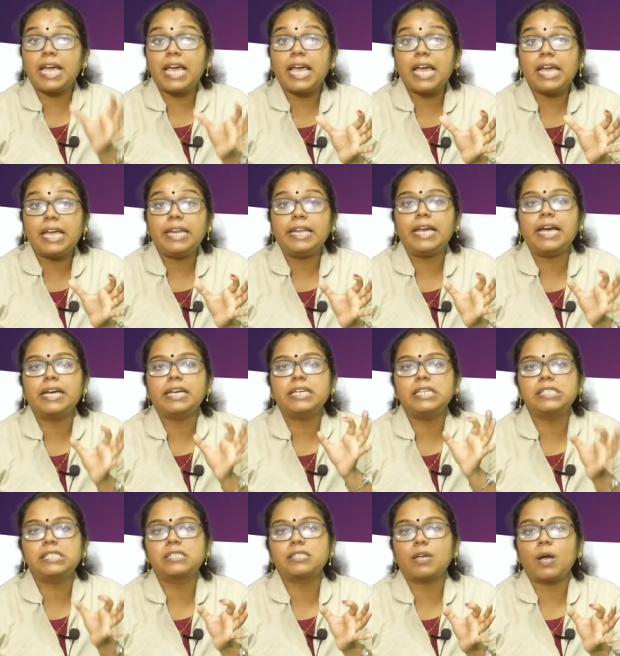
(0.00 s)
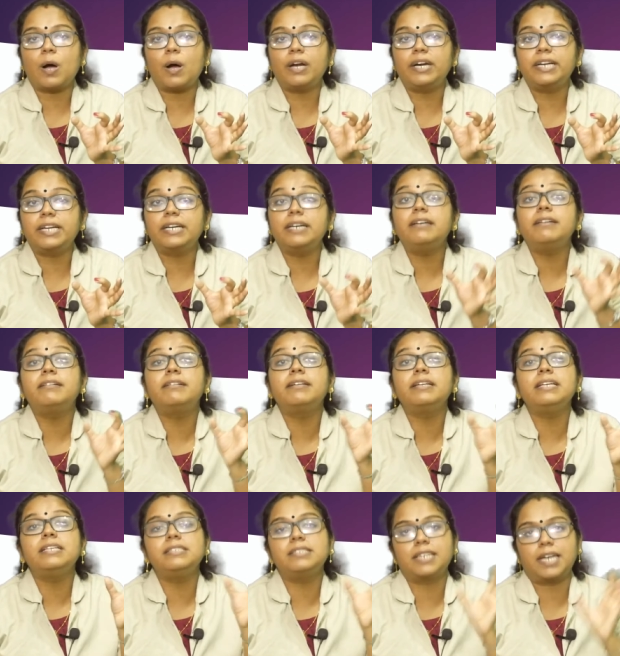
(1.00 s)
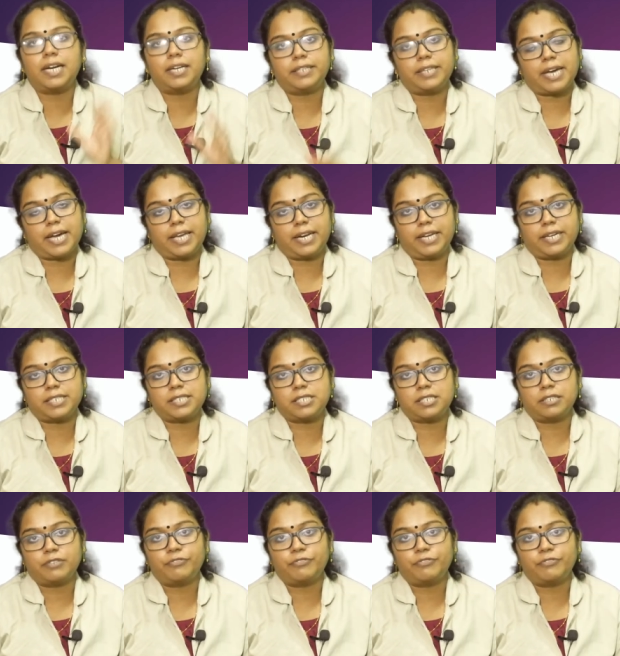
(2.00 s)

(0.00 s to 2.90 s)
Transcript: area is called a regional dialect.